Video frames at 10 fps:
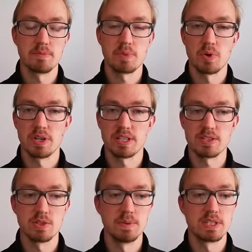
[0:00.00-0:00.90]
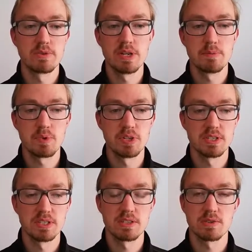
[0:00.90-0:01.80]
the product has to be 3D
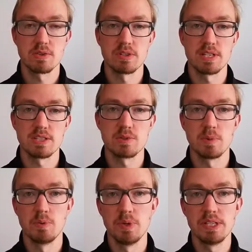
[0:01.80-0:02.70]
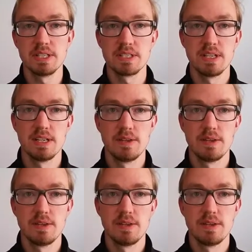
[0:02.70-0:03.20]
printed or it has to be wielded.